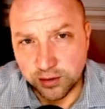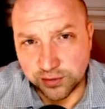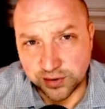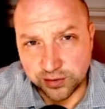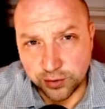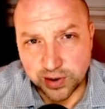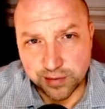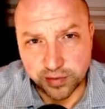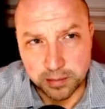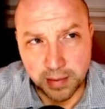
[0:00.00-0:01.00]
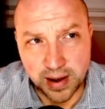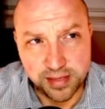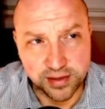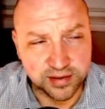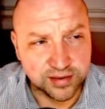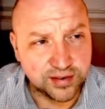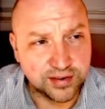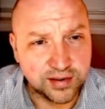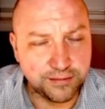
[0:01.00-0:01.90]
using two different methods.